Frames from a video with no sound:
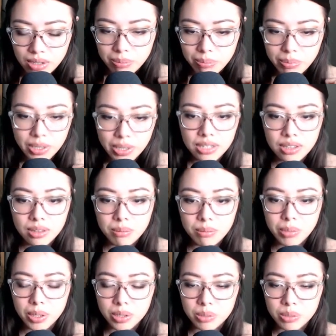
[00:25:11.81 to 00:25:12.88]
But
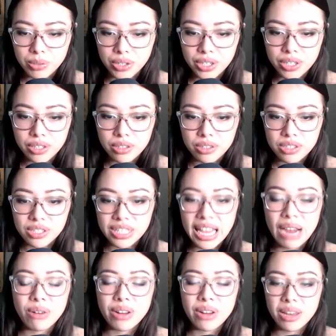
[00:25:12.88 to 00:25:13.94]
bug spray,
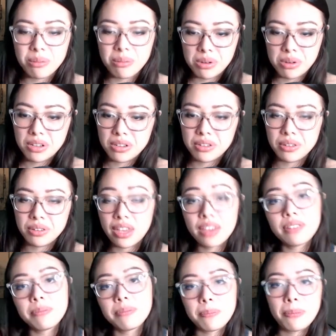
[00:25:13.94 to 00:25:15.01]
scout handbook, okay,
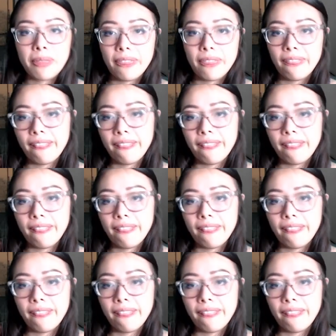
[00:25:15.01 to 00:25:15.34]
I